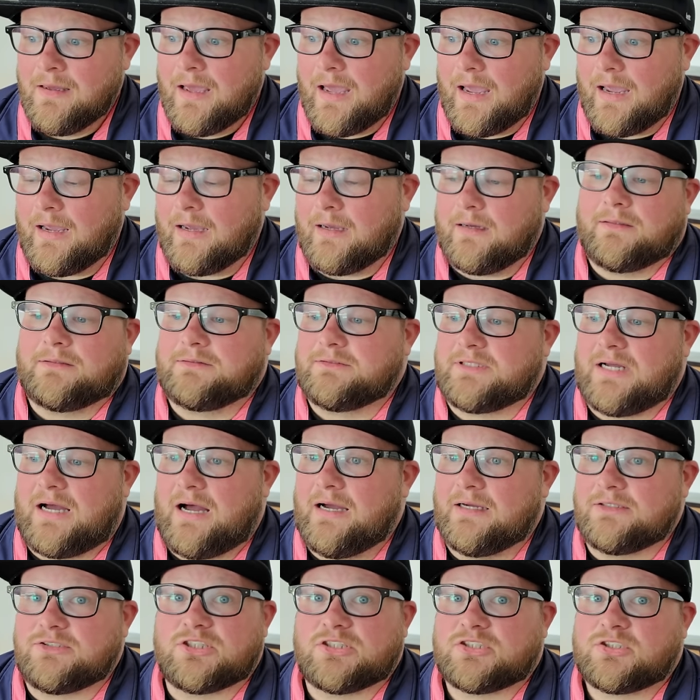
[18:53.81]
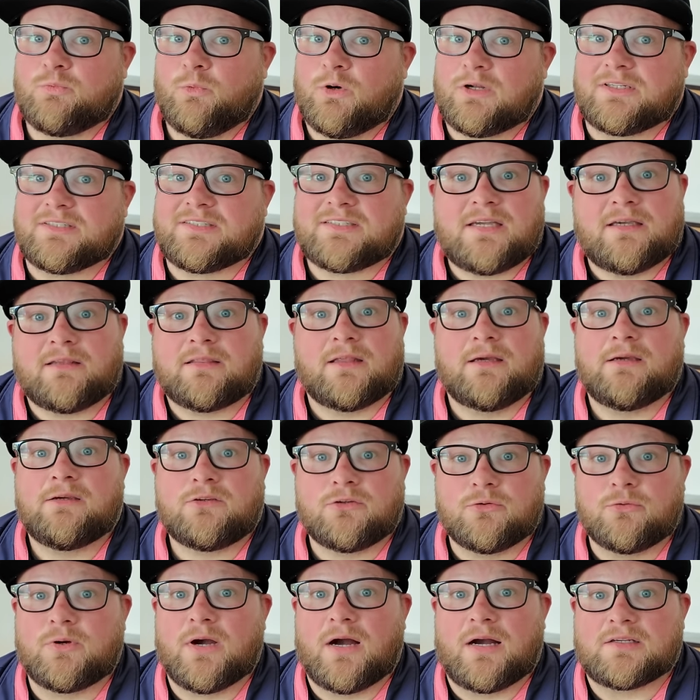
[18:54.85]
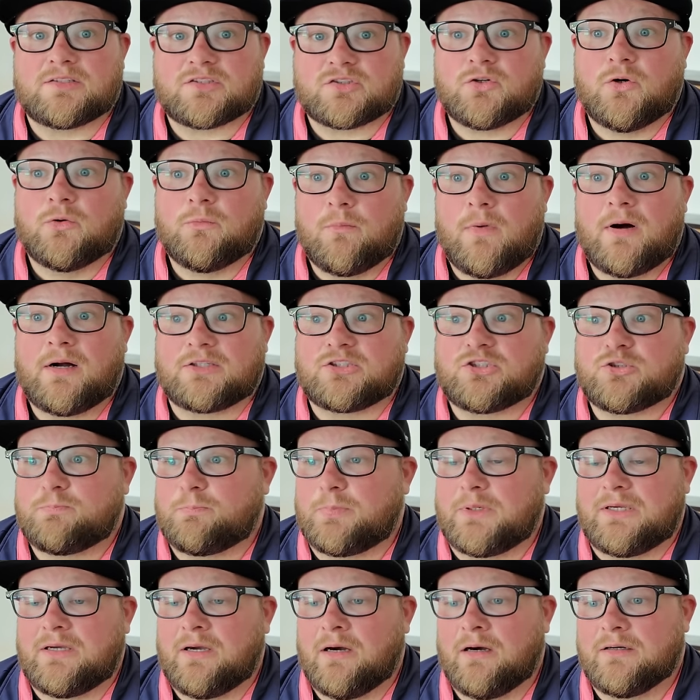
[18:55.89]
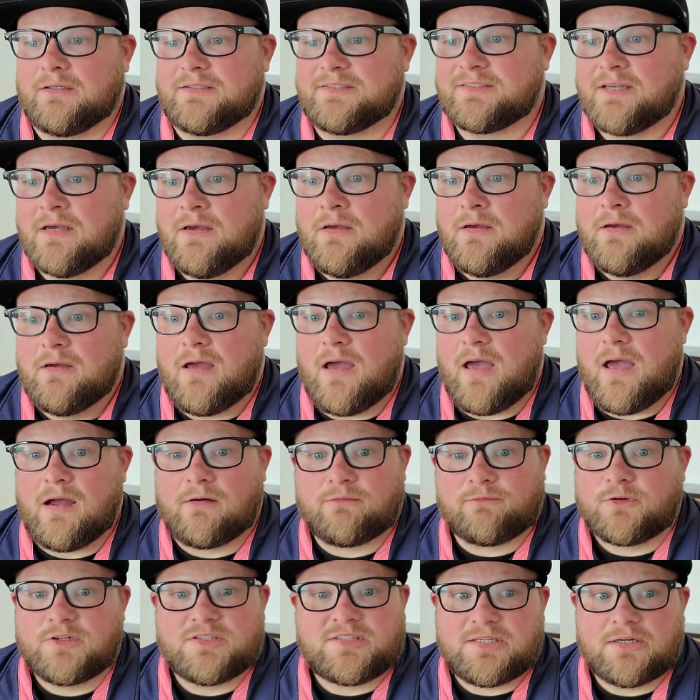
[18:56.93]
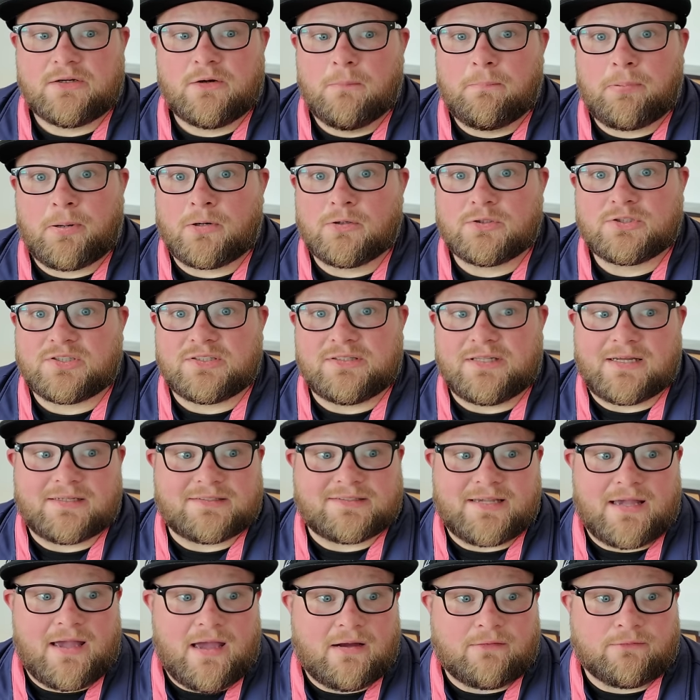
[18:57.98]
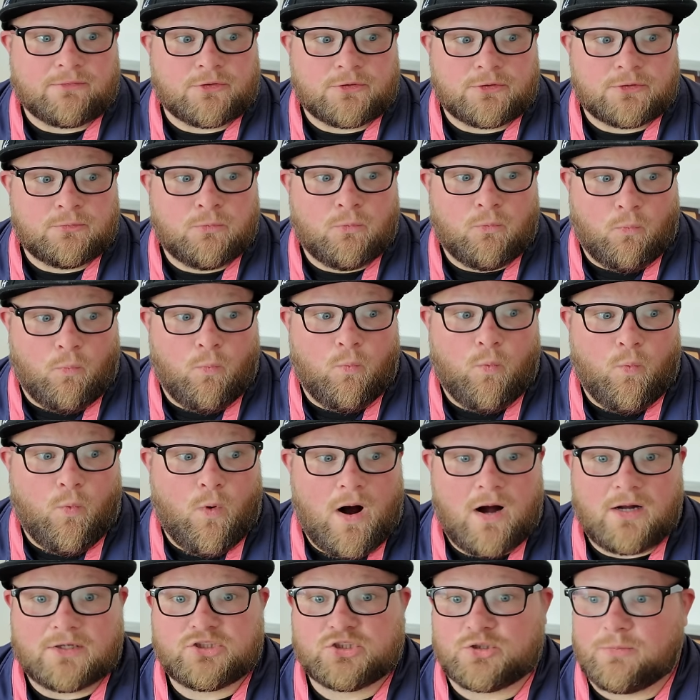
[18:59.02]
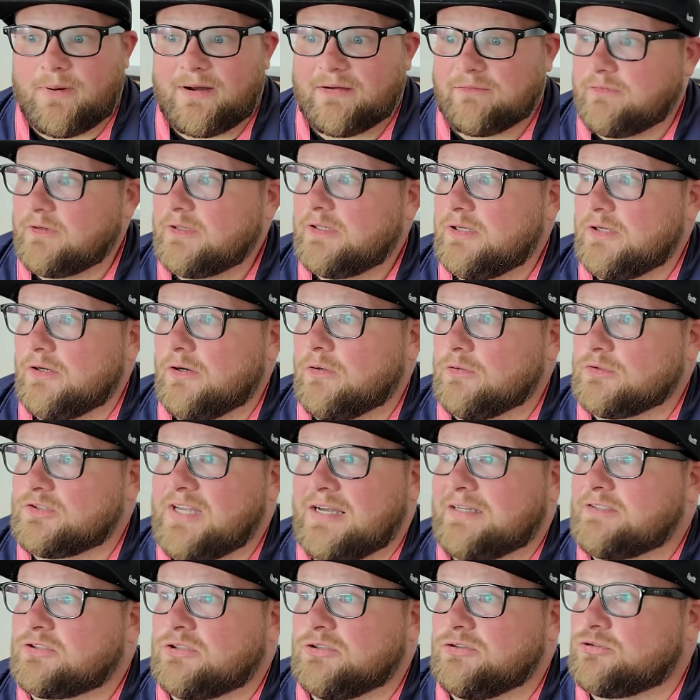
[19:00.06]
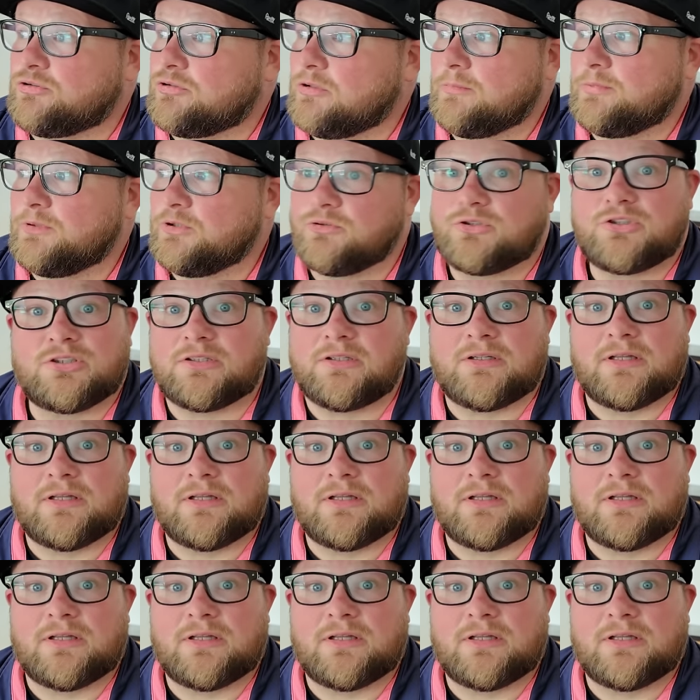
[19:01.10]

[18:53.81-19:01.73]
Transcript: And I just want to say thank you guys so much because every single person that's ever watched my videos has contributed to